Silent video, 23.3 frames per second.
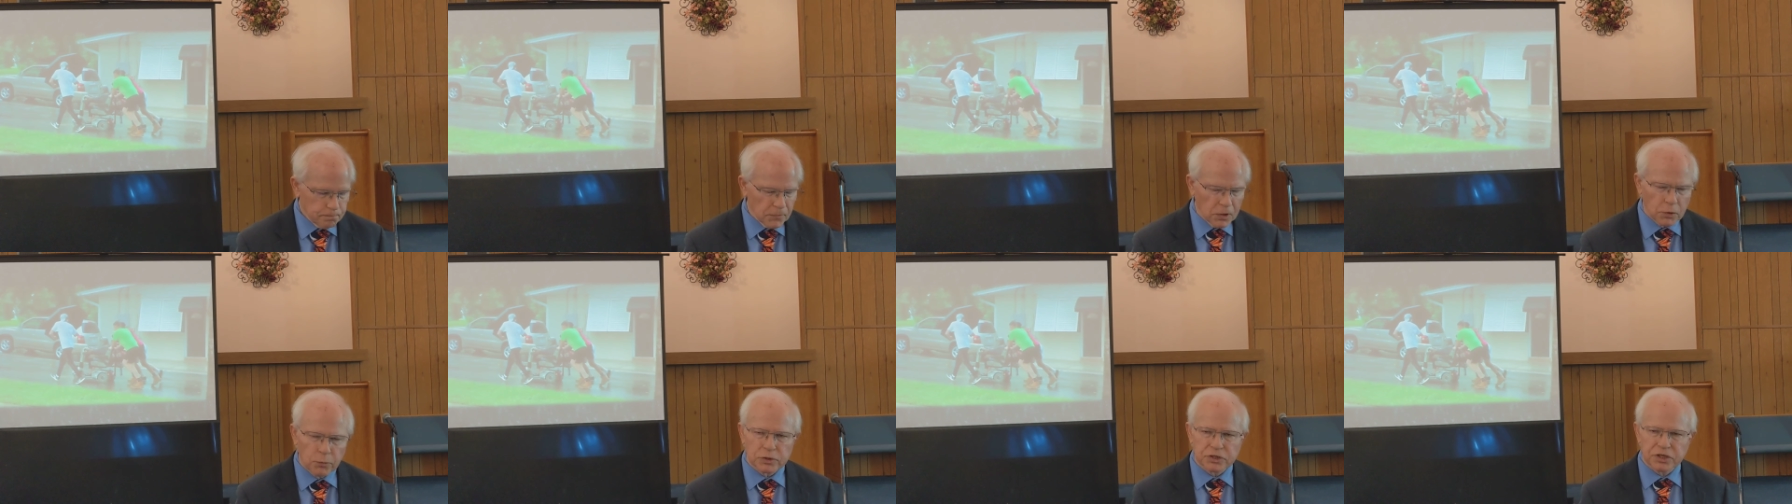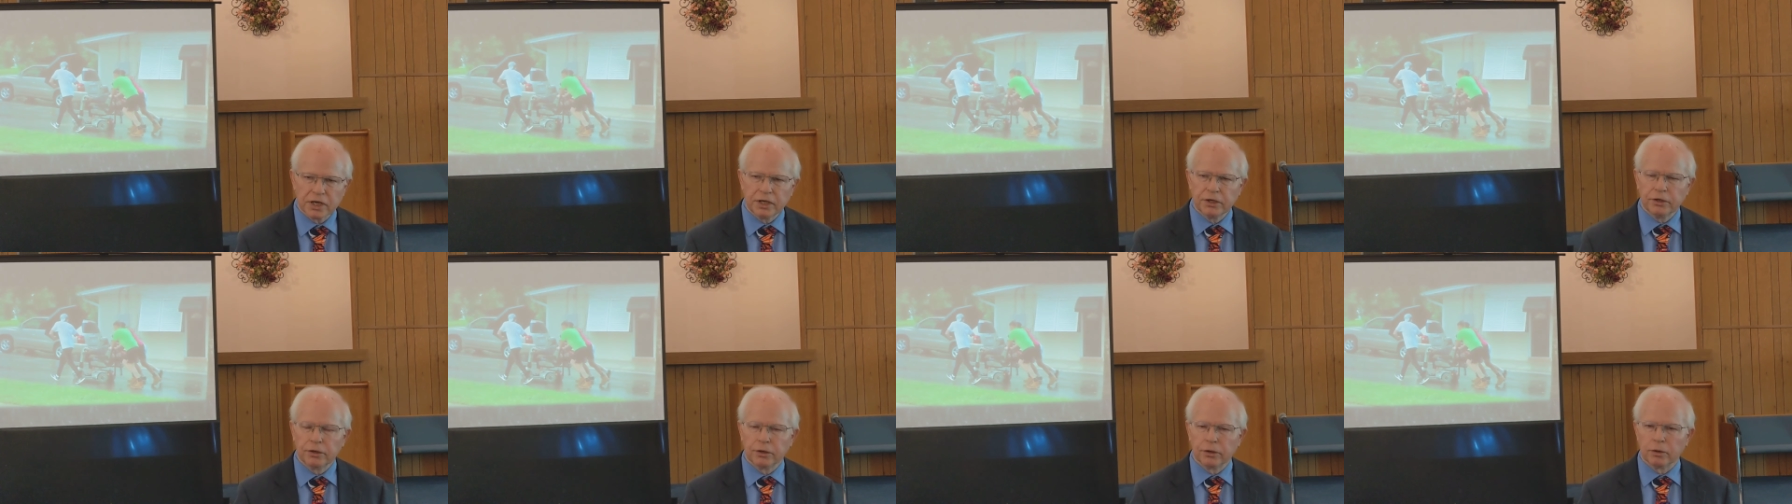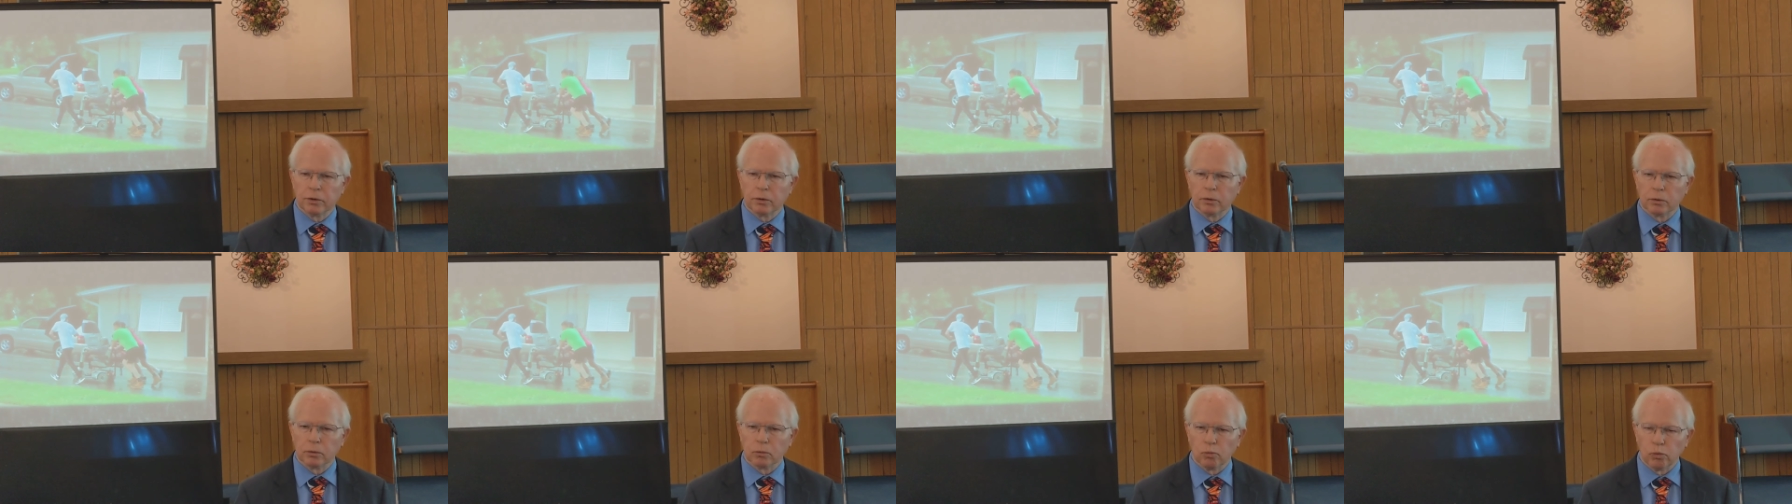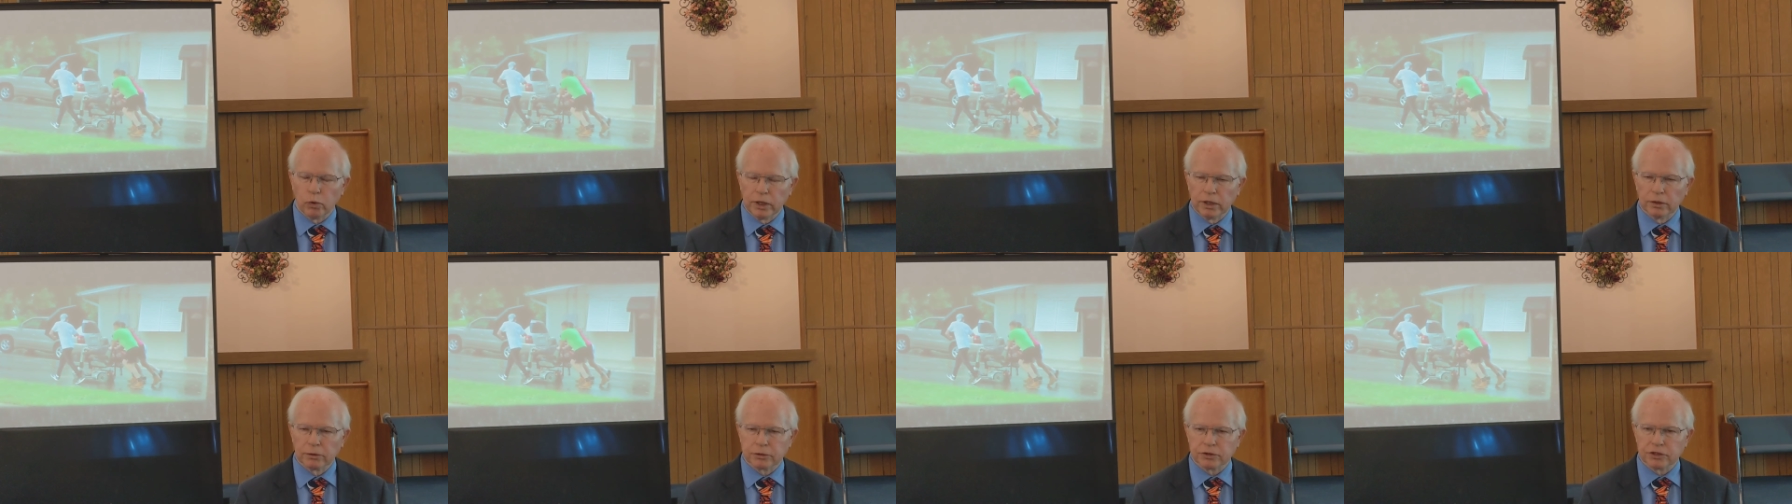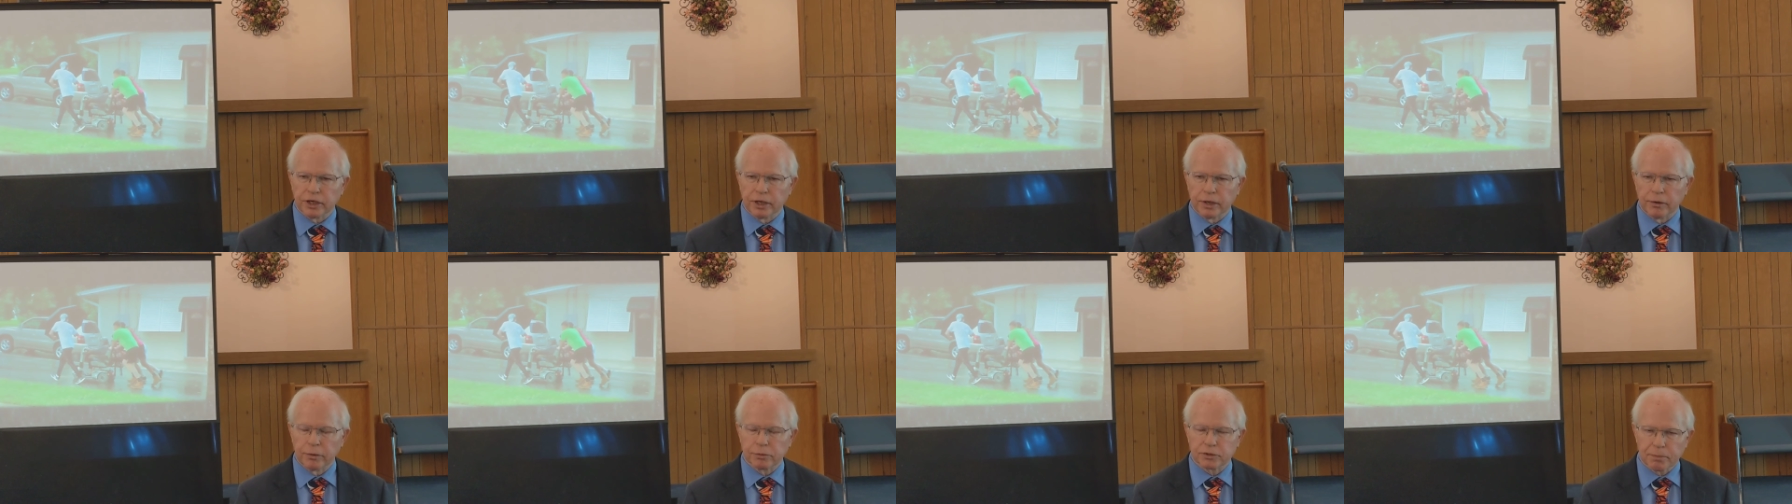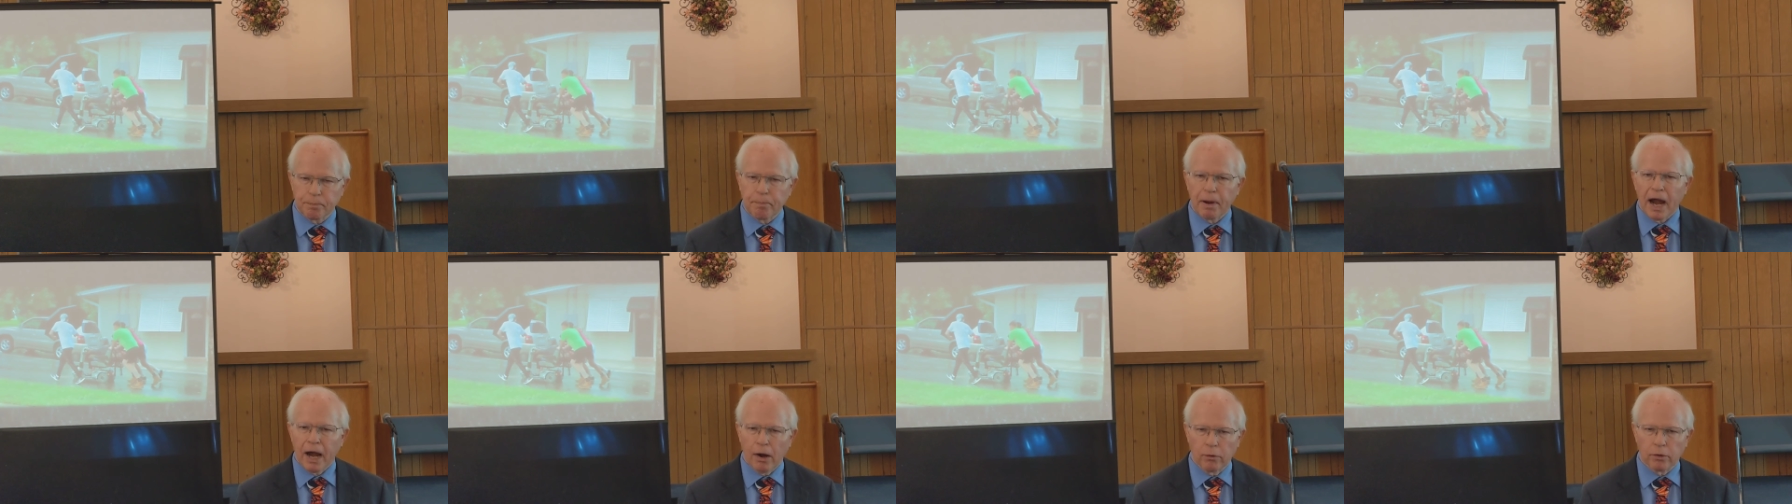who was in her wheelchair. It was
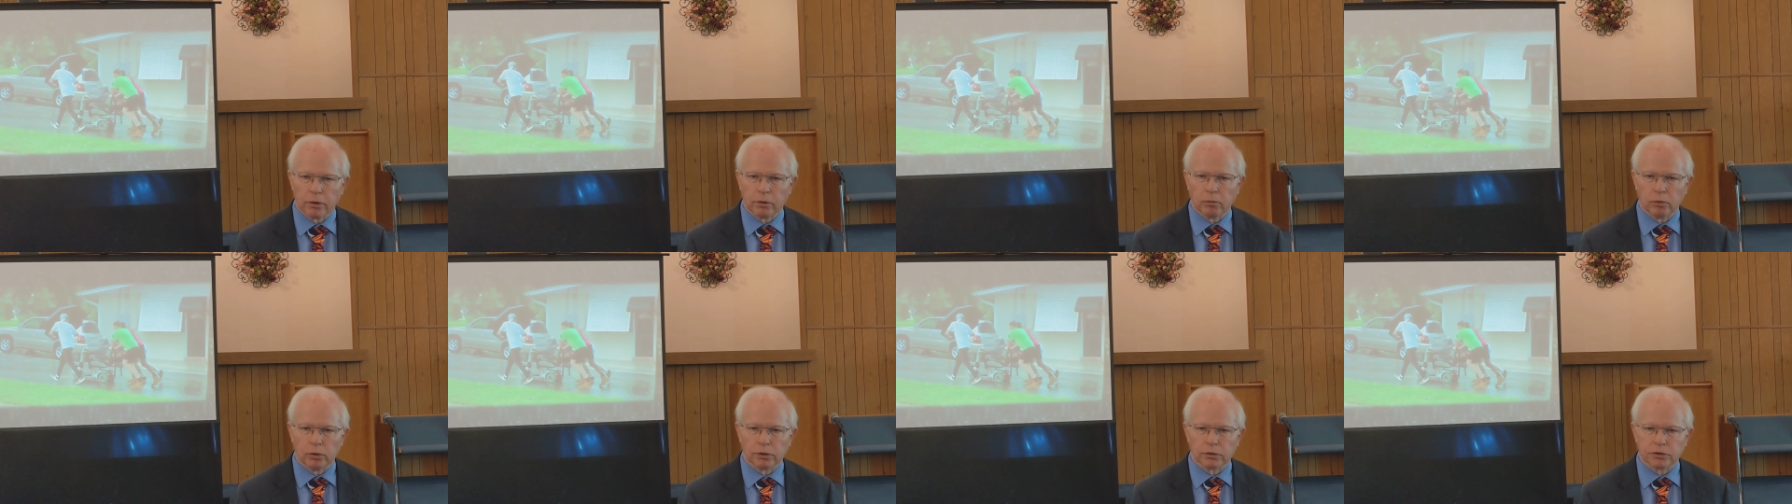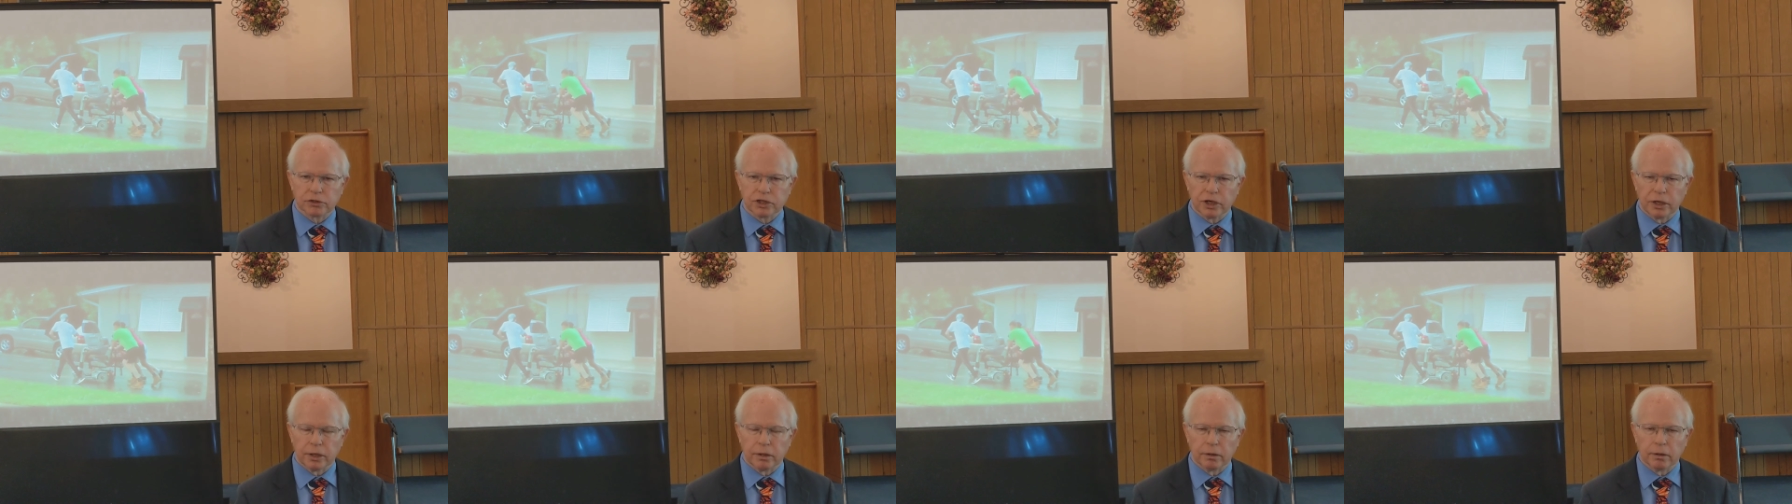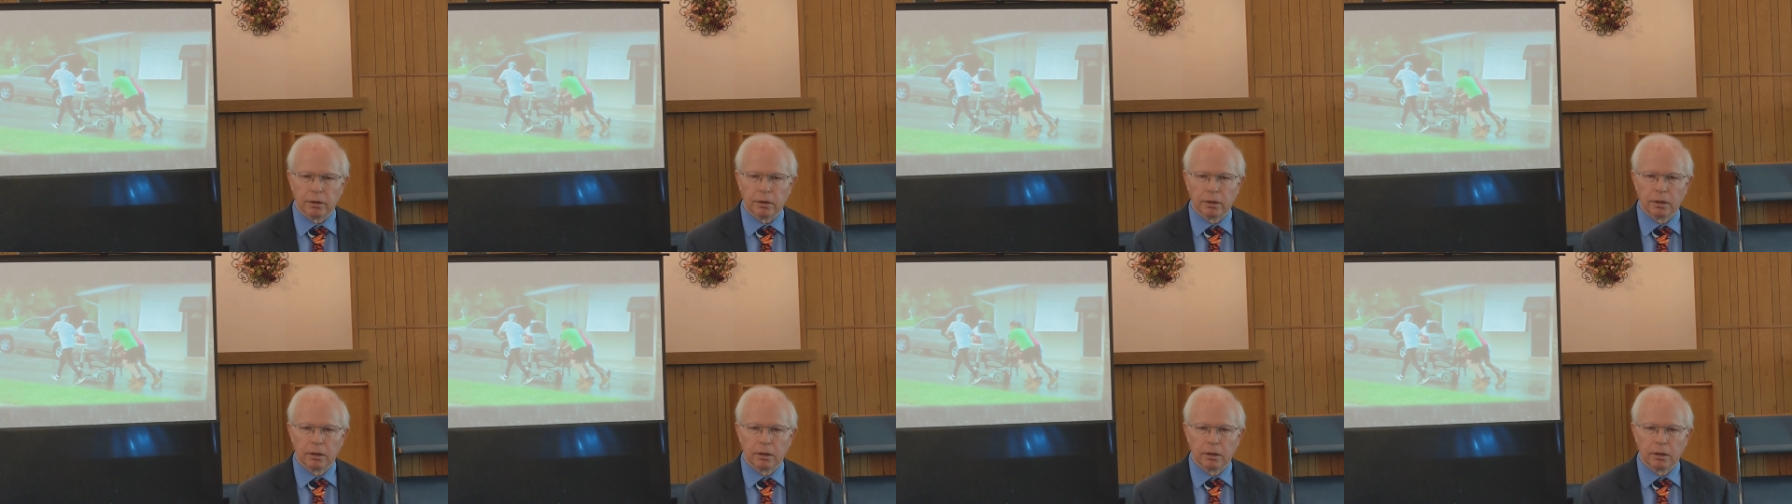a power wheelchair.